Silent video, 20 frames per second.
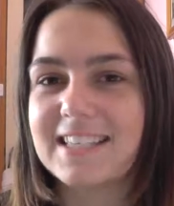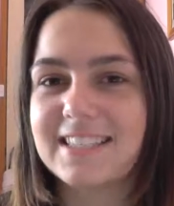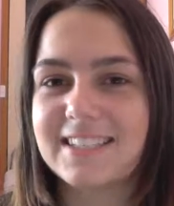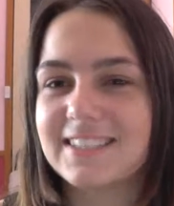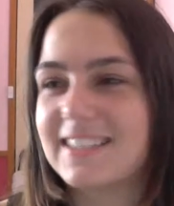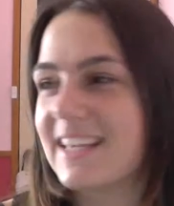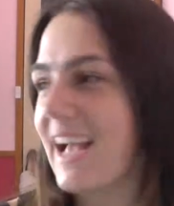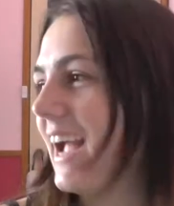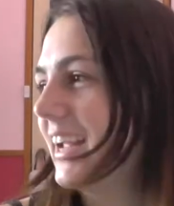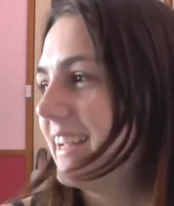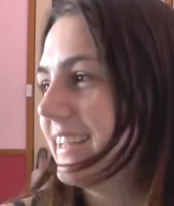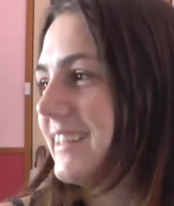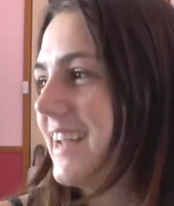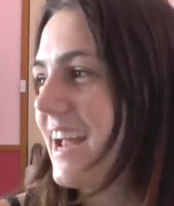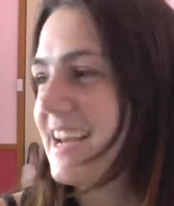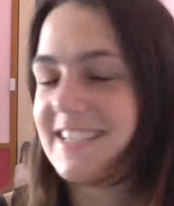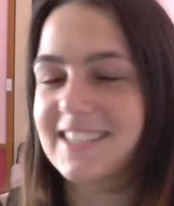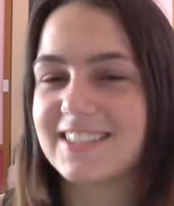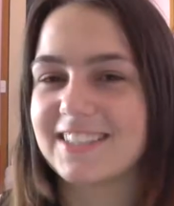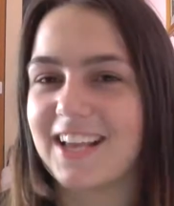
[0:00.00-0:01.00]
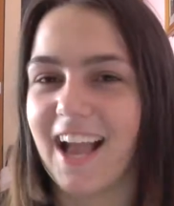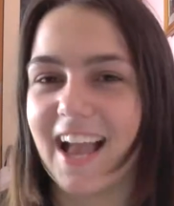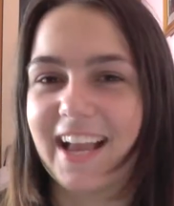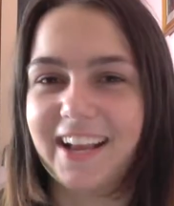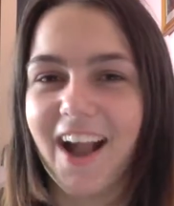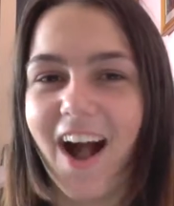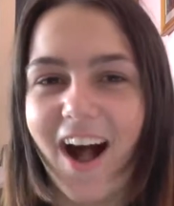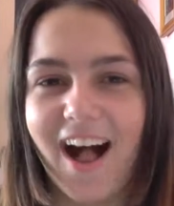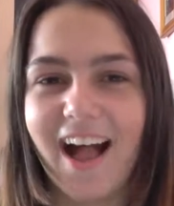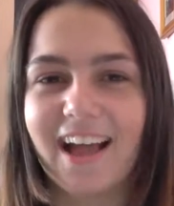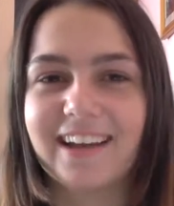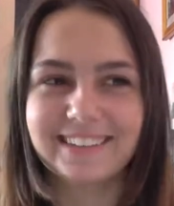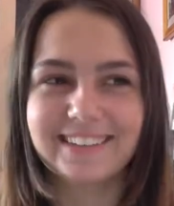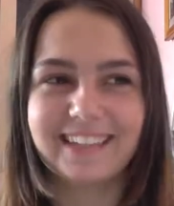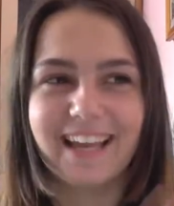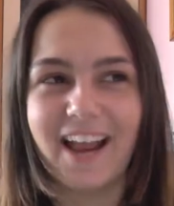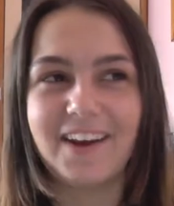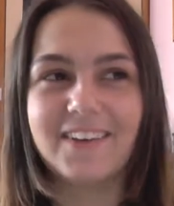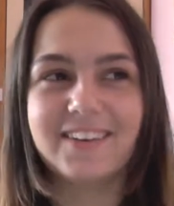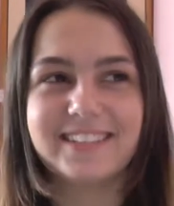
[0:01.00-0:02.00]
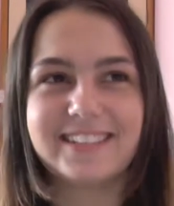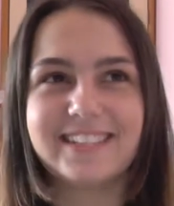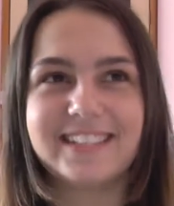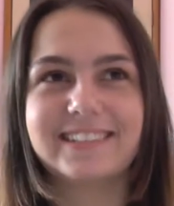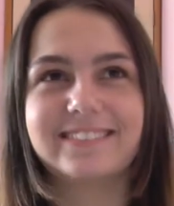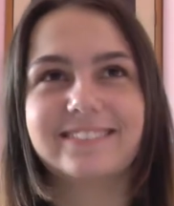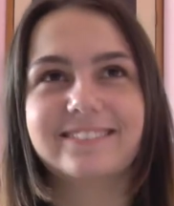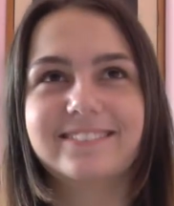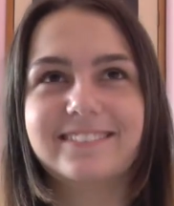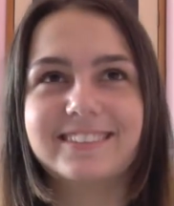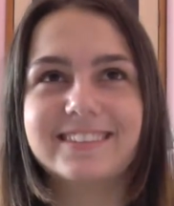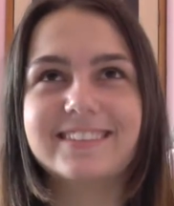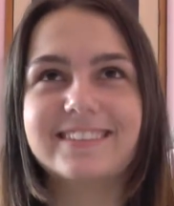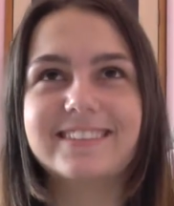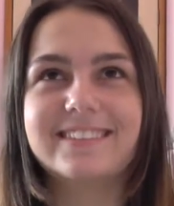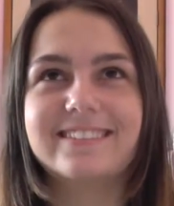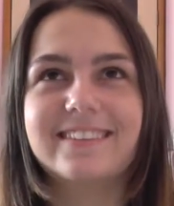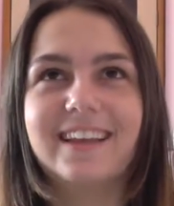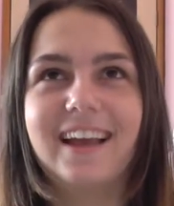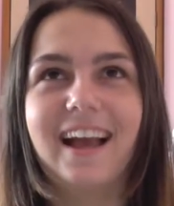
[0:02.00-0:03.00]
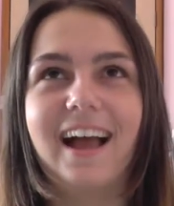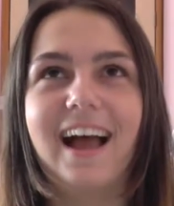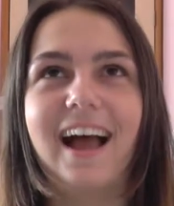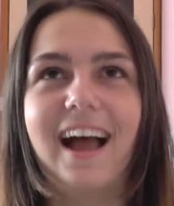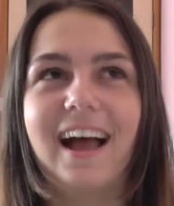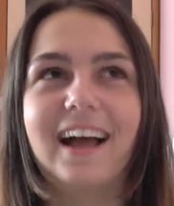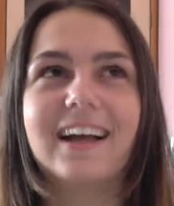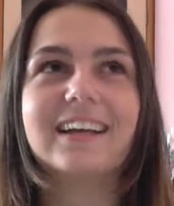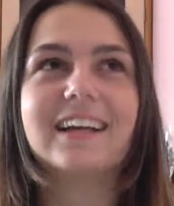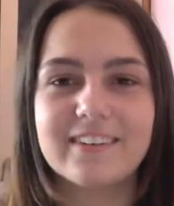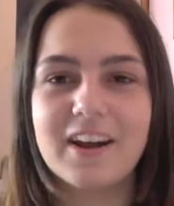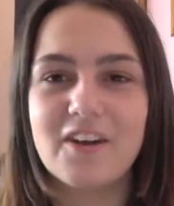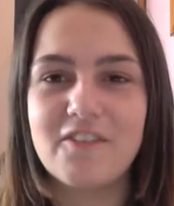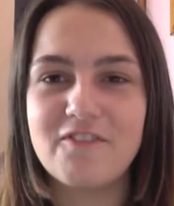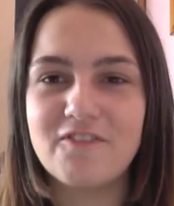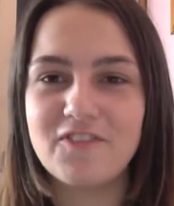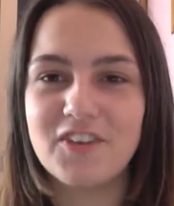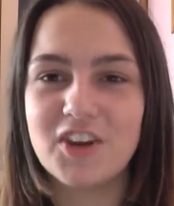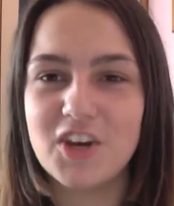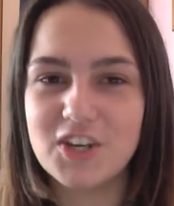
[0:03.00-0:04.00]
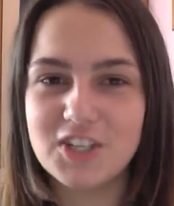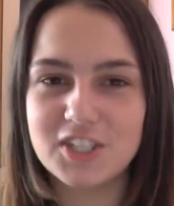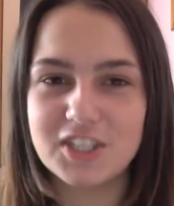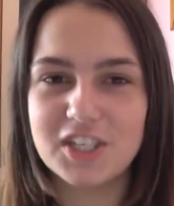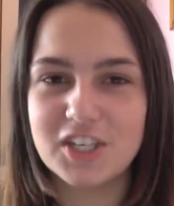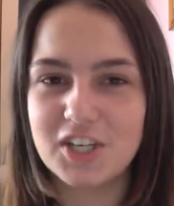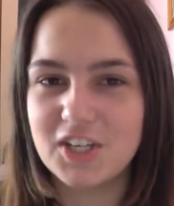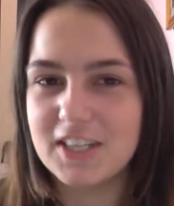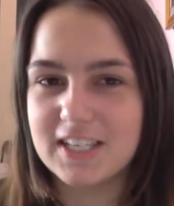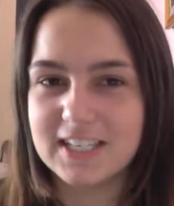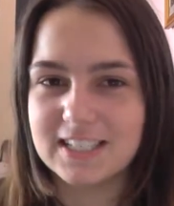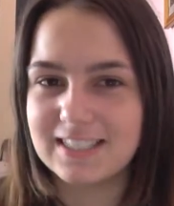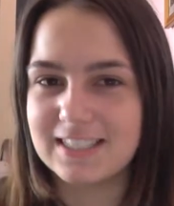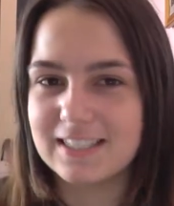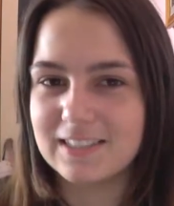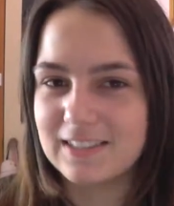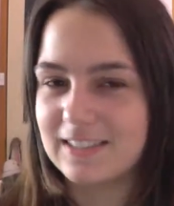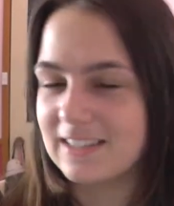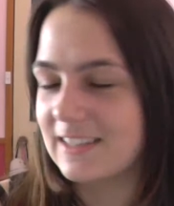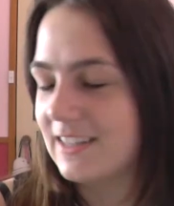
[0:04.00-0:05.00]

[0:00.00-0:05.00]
I I, I just, I can't, cannot deal. Just, ah, uh, I refuse to do this.